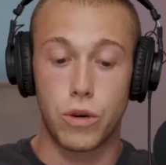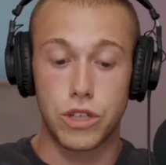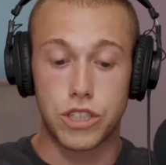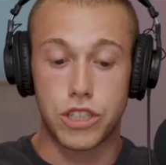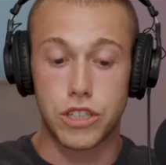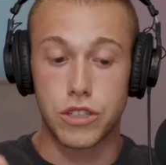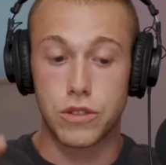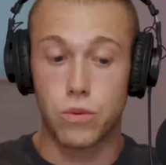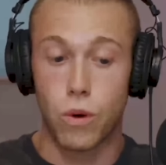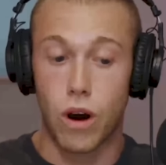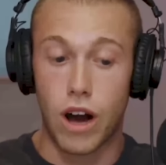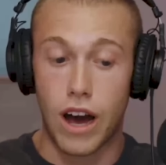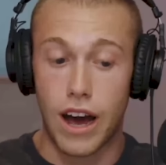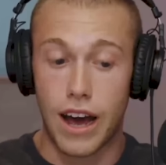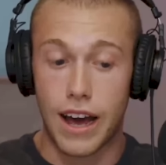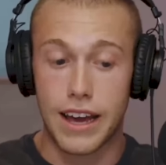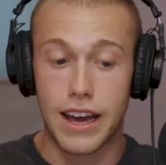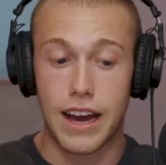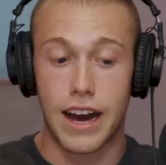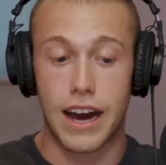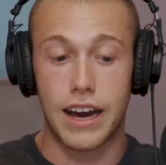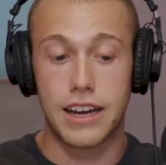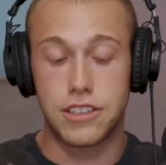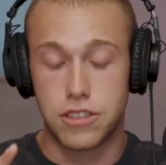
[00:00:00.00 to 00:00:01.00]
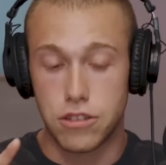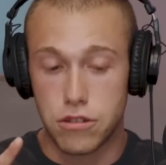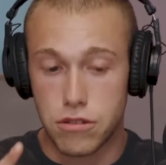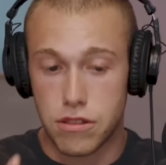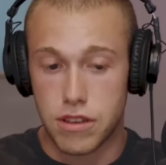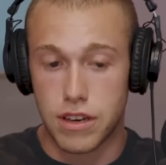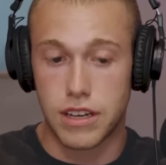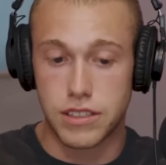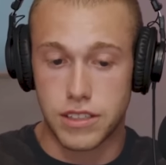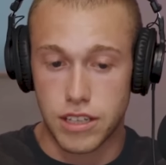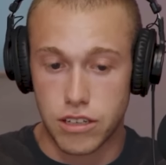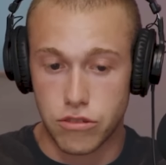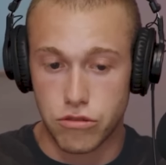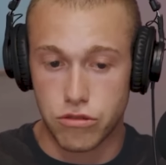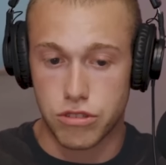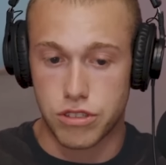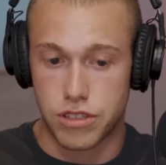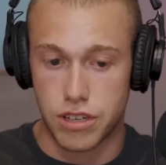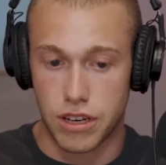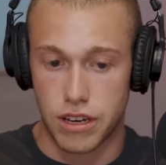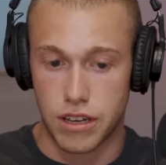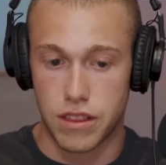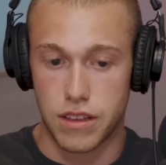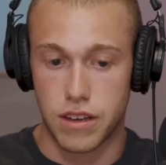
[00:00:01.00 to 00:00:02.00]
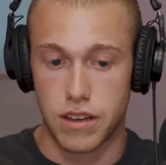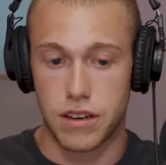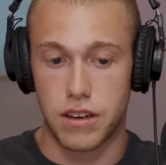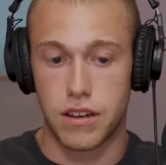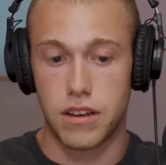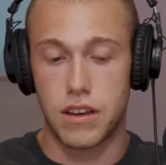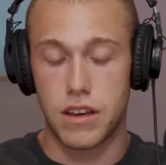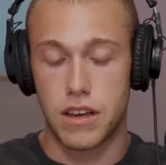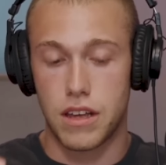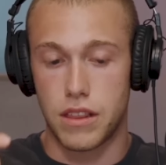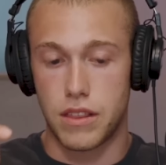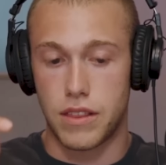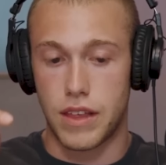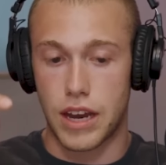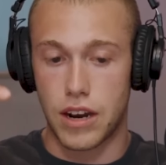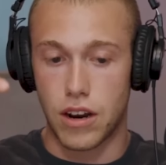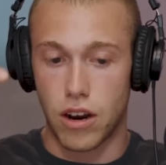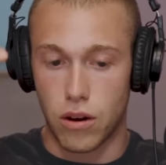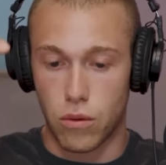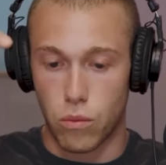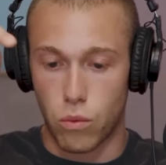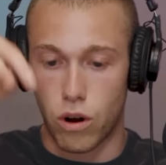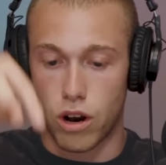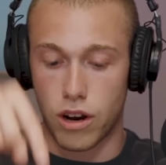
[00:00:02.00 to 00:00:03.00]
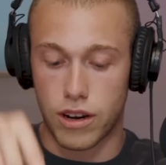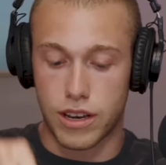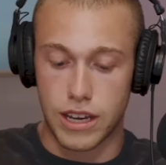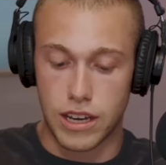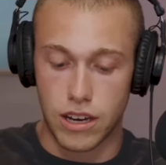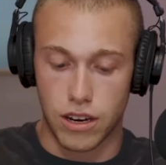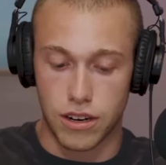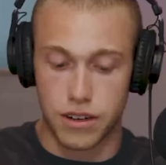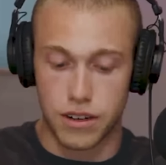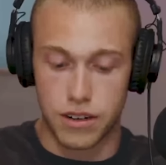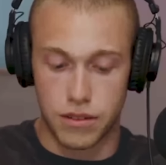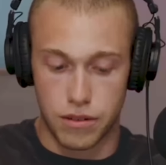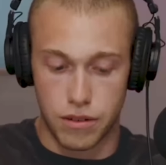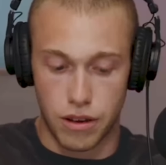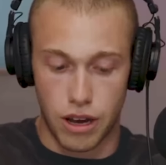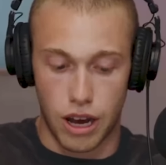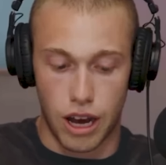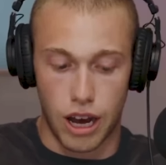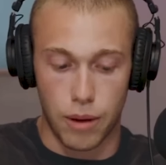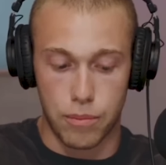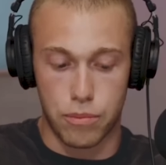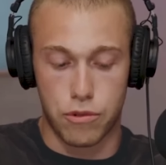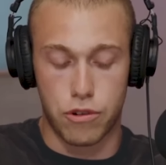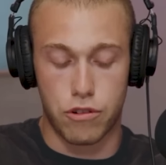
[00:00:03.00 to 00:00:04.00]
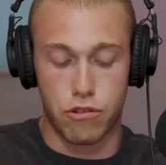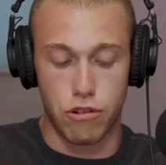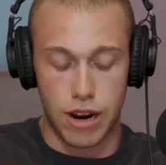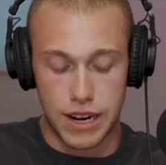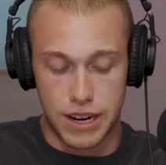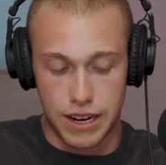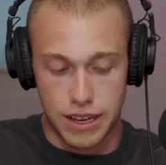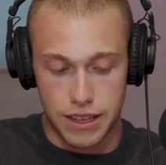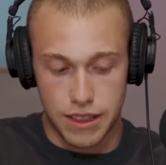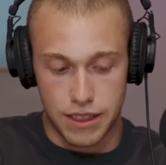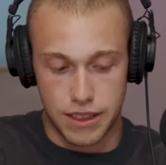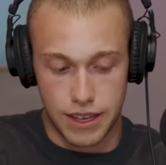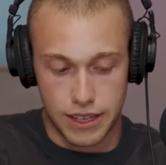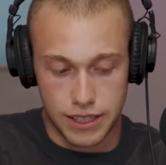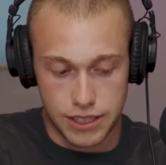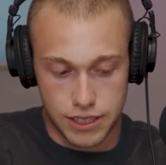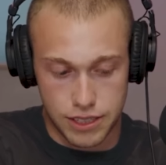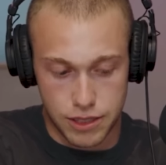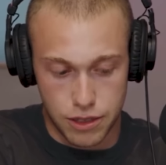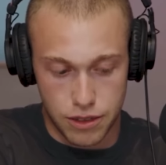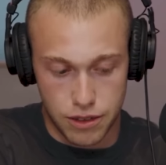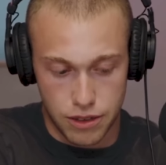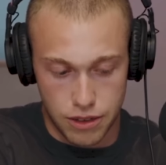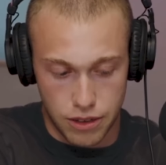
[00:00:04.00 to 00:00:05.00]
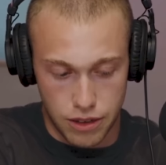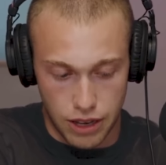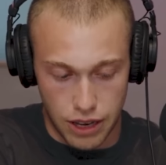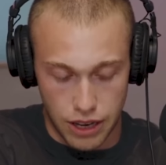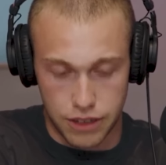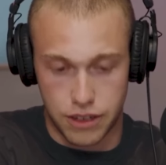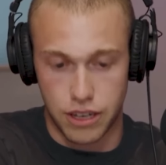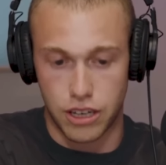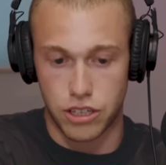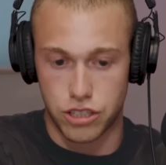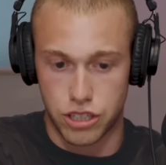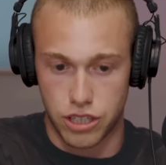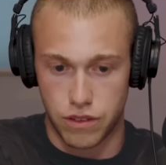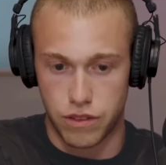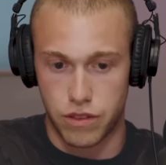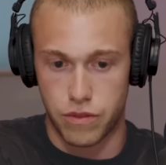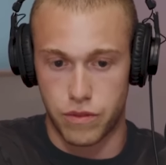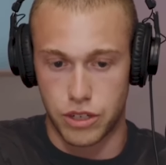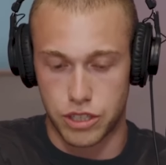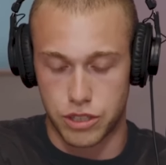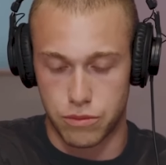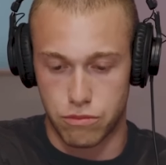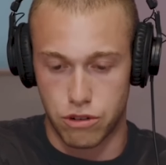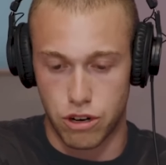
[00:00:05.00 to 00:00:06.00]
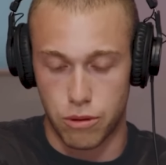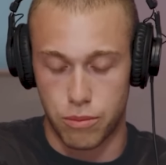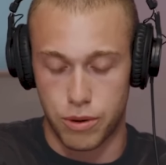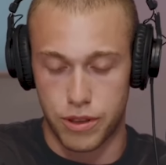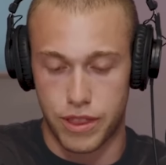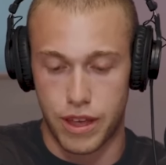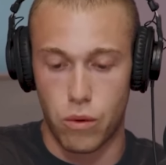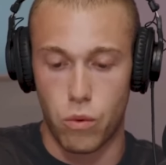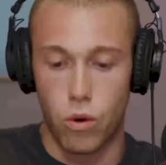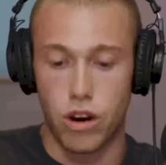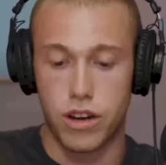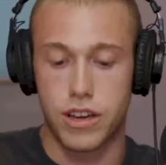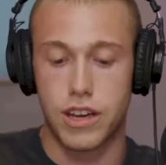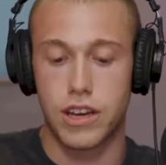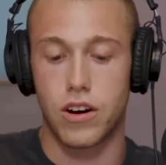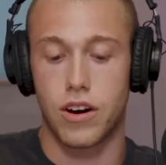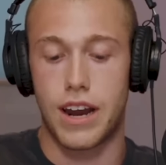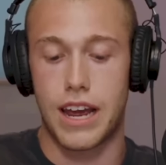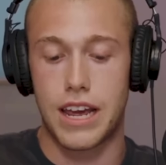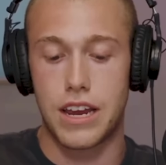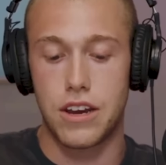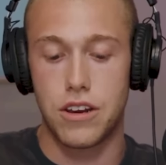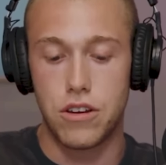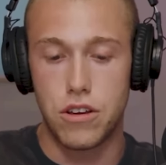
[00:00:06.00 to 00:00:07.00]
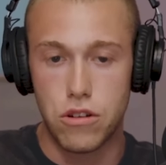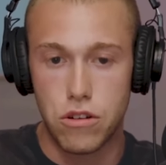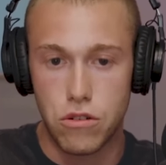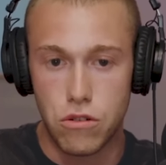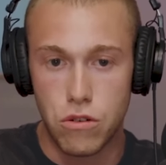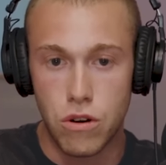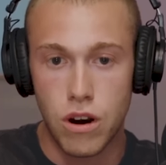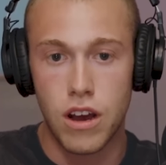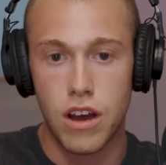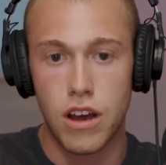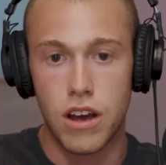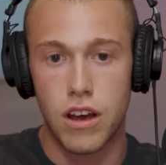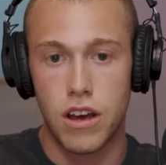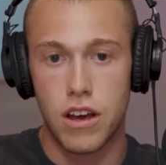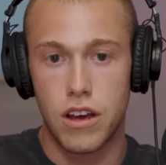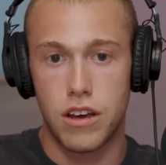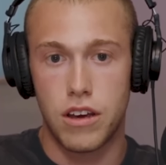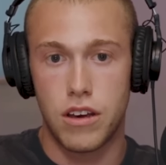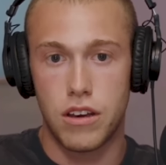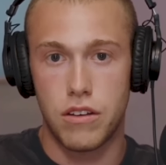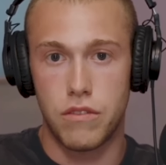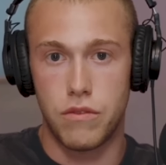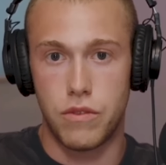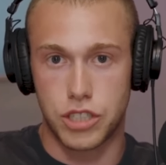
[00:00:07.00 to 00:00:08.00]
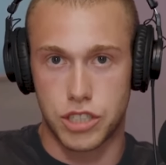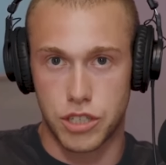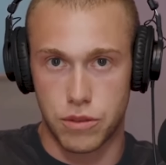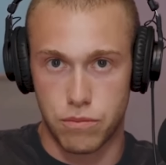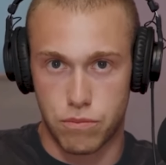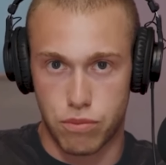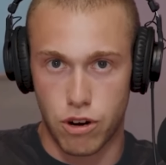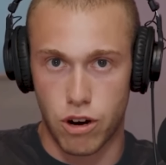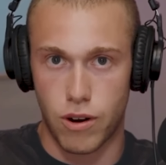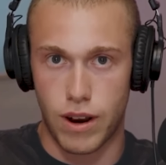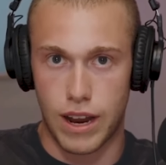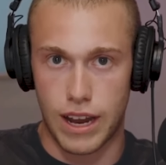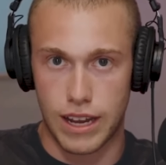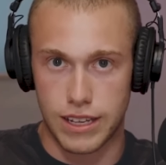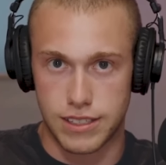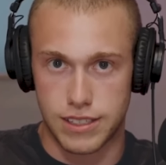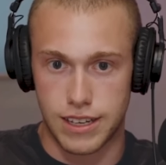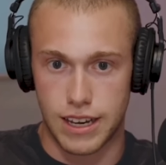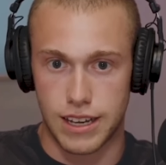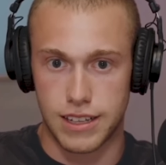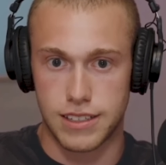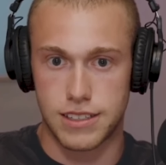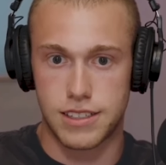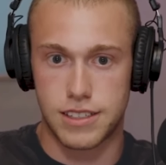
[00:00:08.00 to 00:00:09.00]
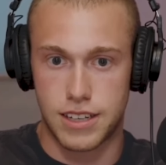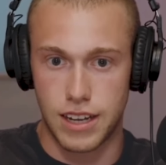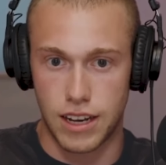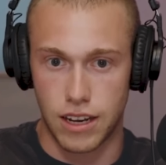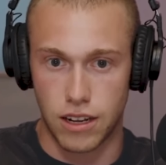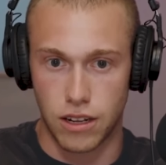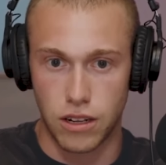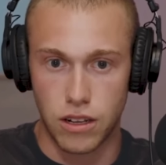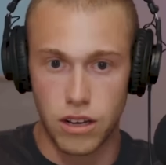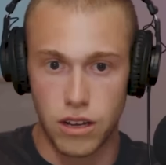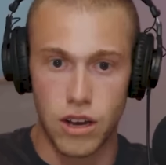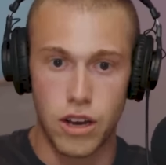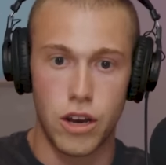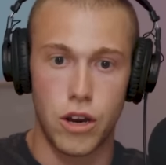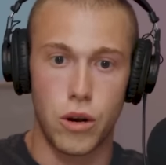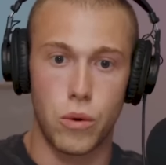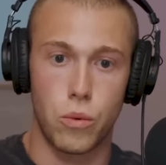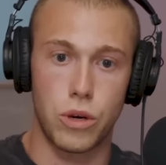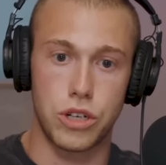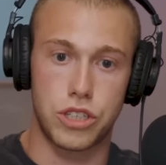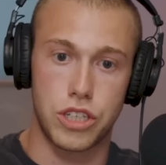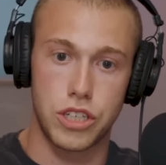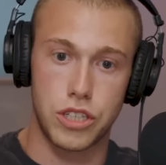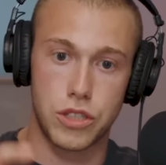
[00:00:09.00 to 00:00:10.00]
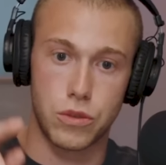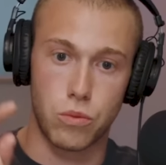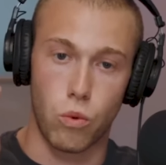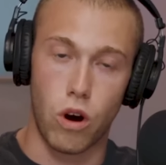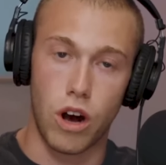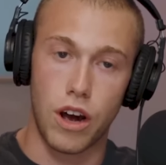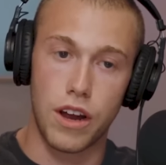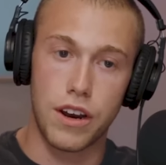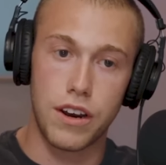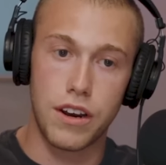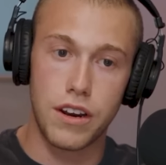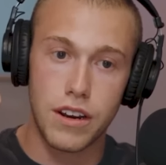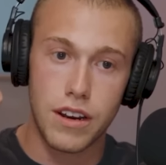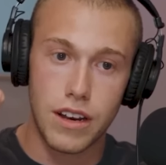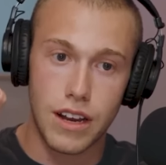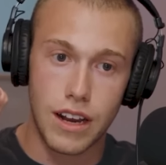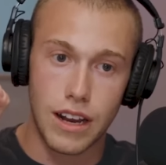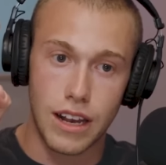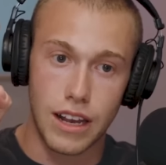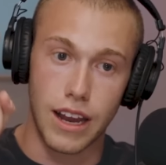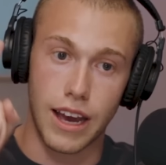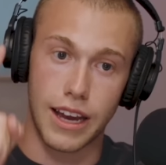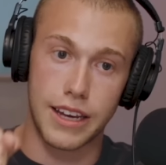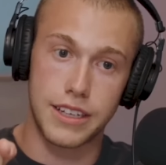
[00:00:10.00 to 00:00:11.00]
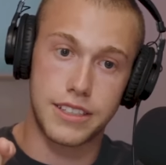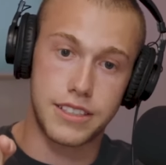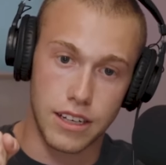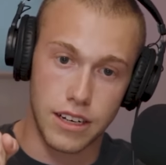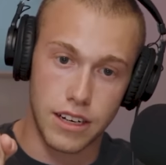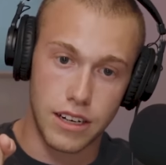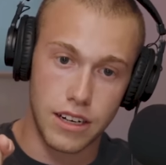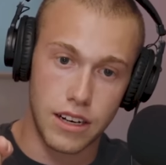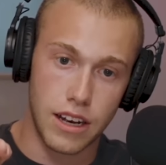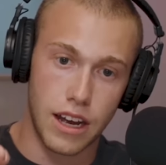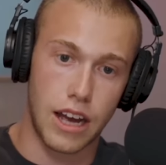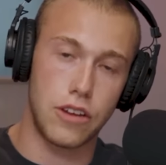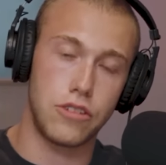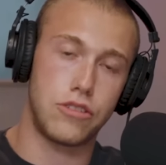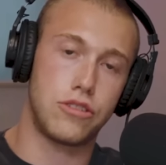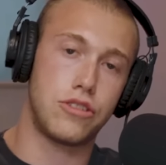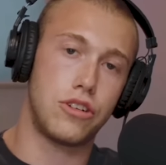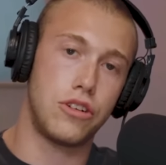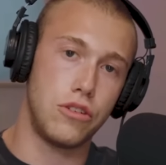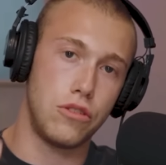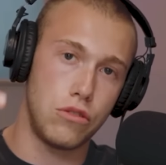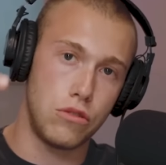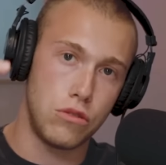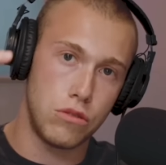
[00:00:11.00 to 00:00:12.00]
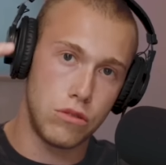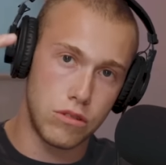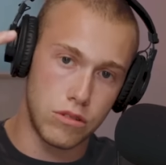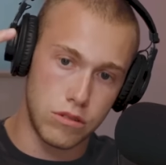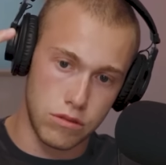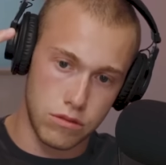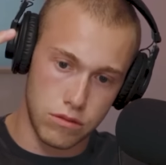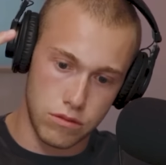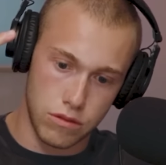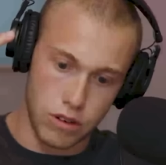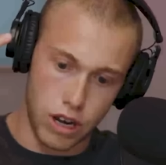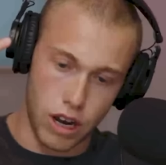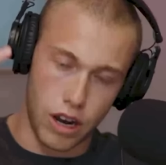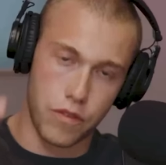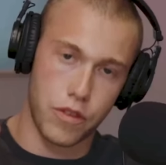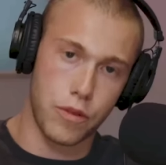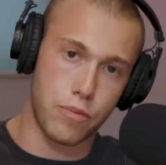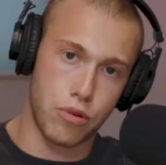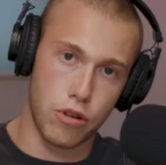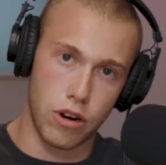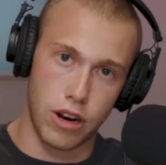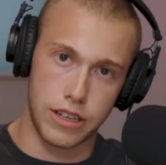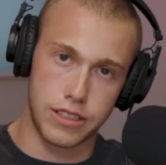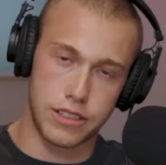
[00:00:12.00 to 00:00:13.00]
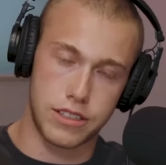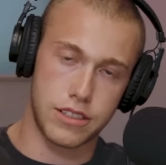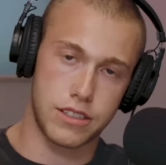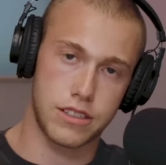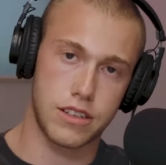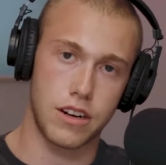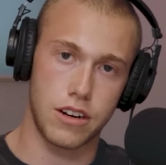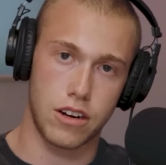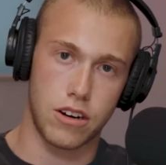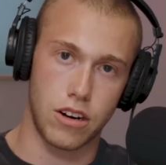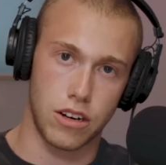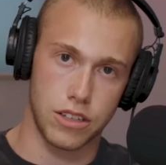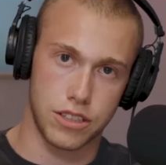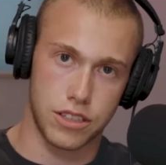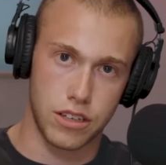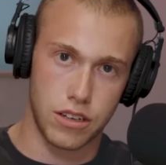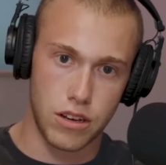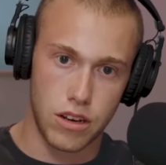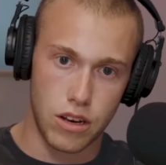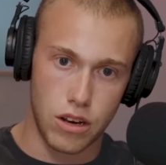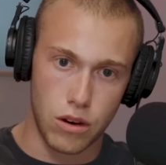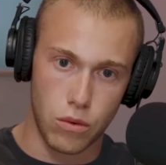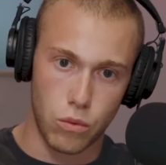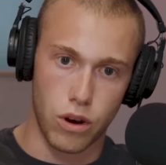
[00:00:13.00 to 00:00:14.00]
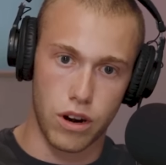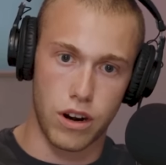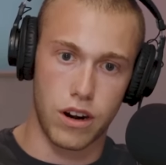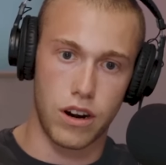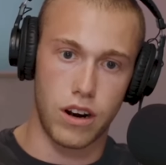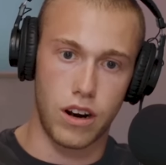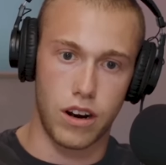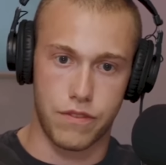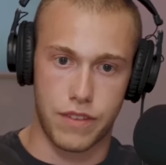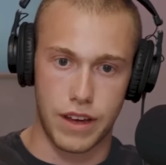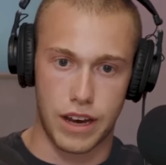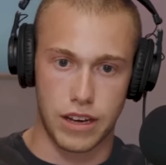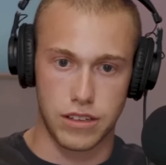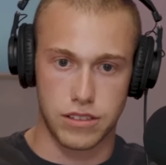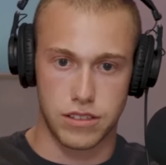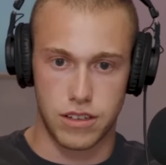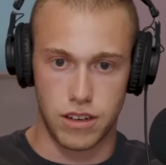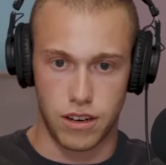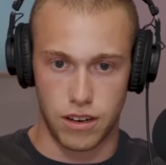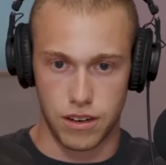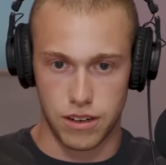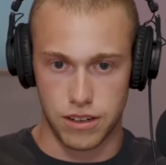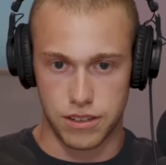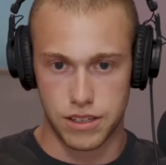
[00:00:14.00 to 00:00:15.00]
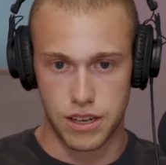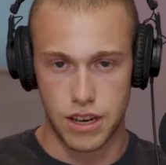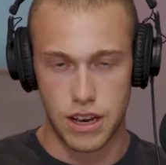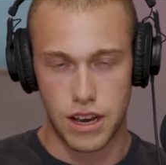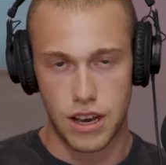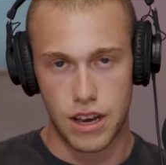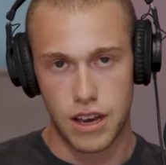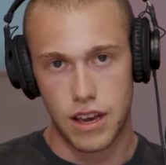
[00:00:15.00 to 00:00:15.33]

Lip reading: which is why I do think it's interesting that they're not working on upgrading this edition of the Vision Pro, but they're working on a new Vision Pro headset still, which is one, lighter, and two, half the price. It's going to cost $1,500.